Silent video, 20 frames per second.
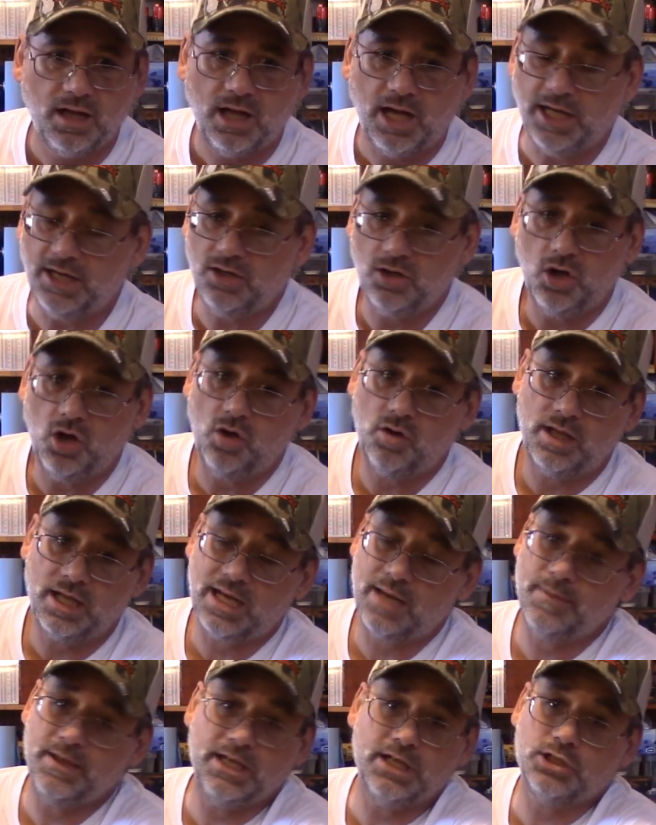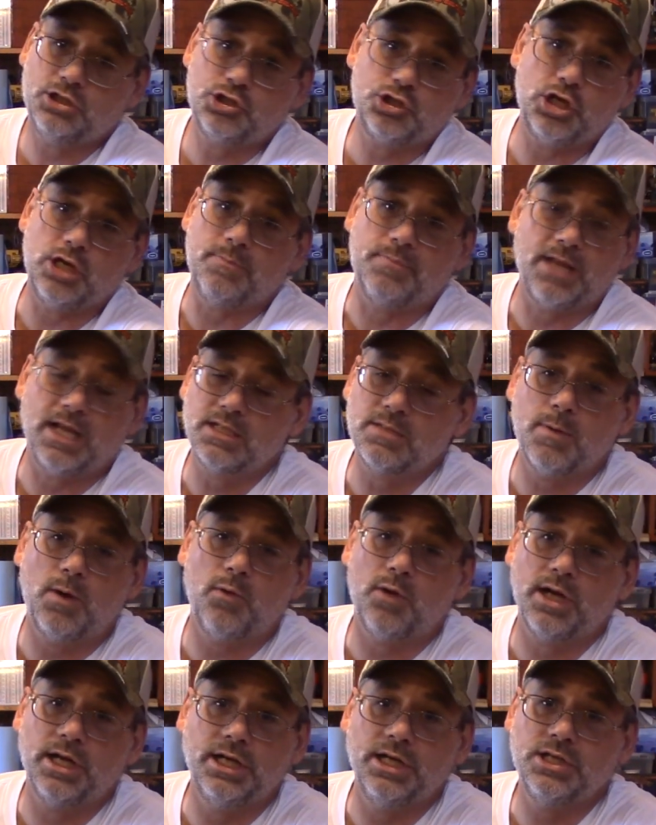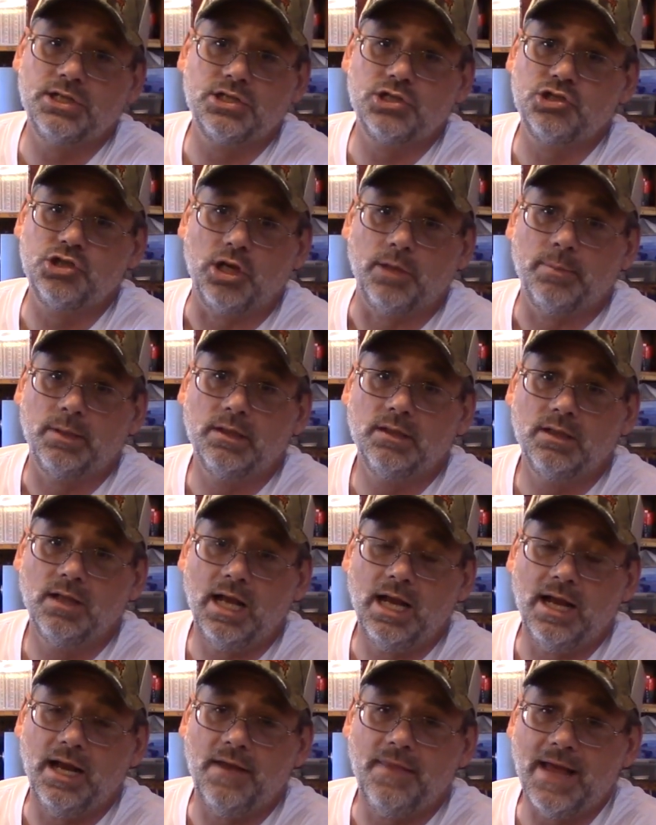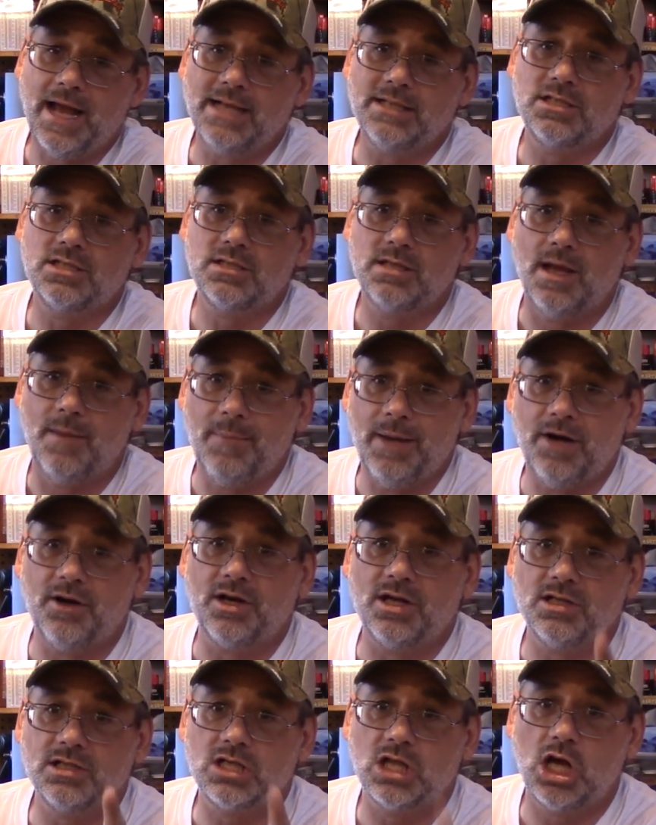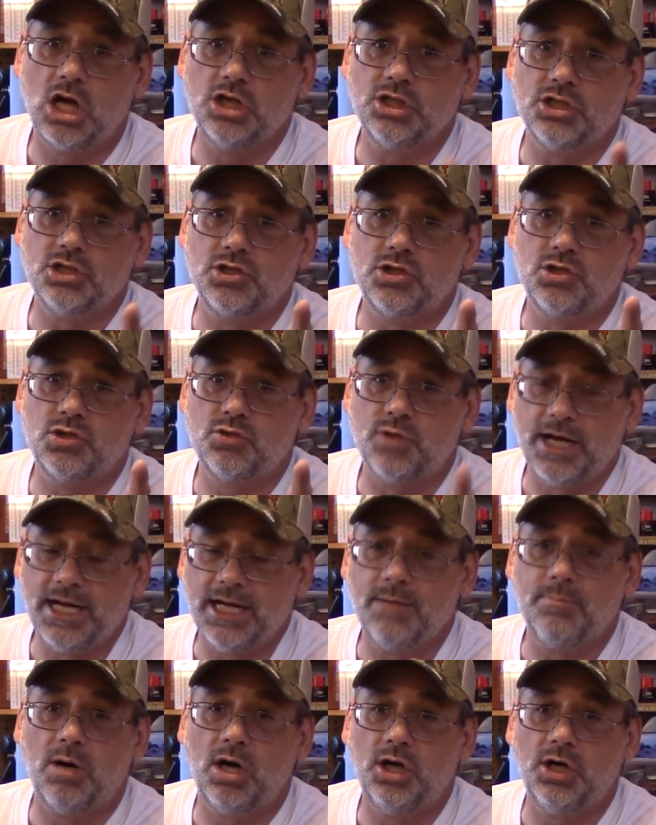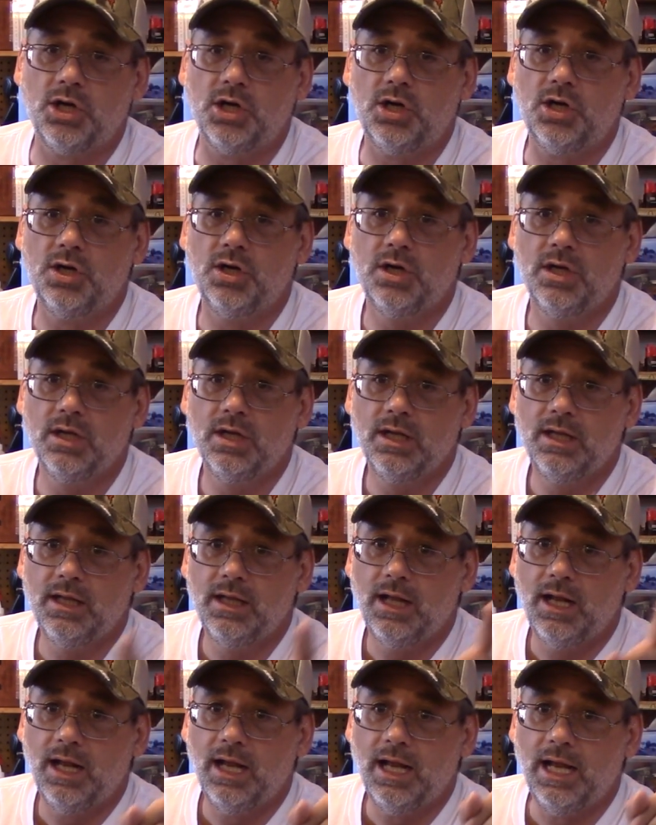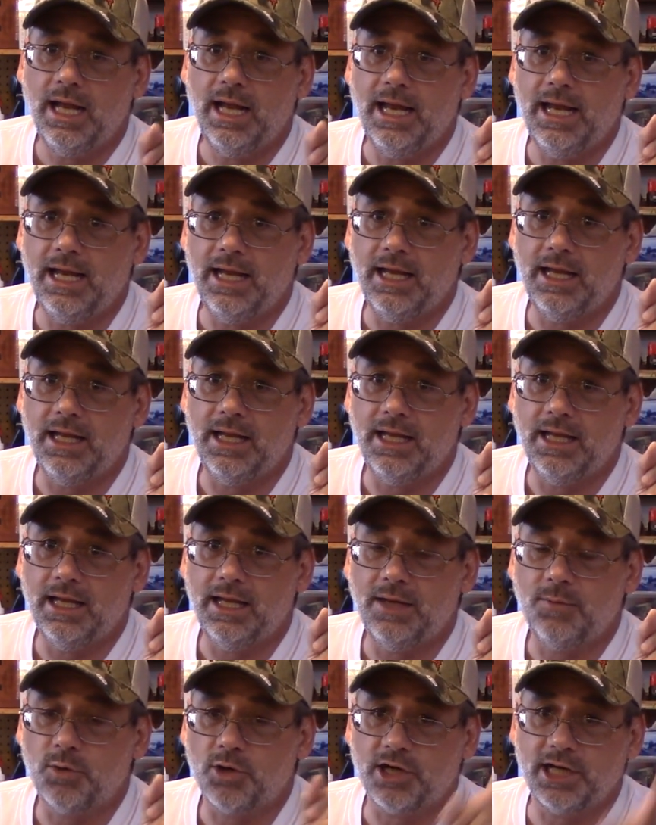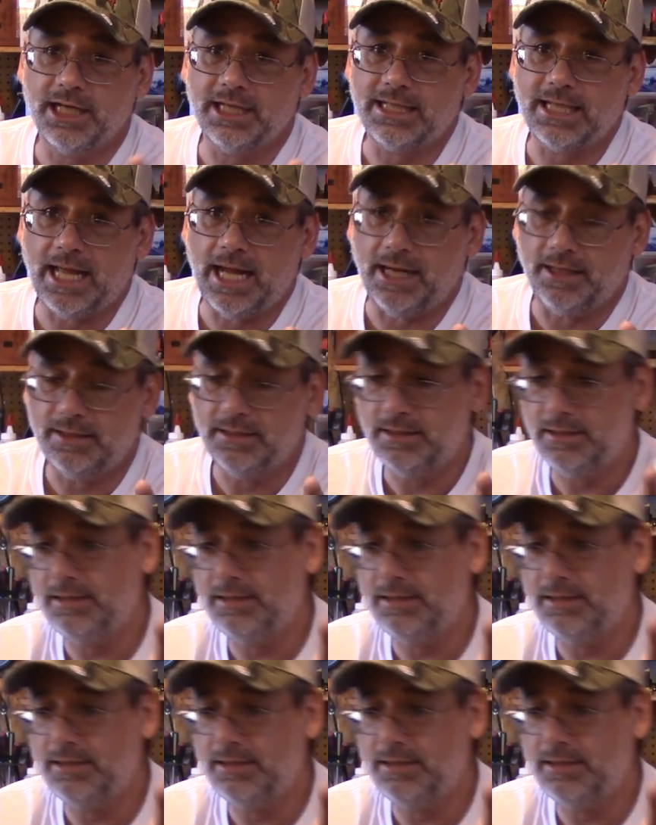I don't know, like, I mean, it's cheap. That's about what it is, it's cheap. And, and that's America's largest trading partner, and we're going to get to that.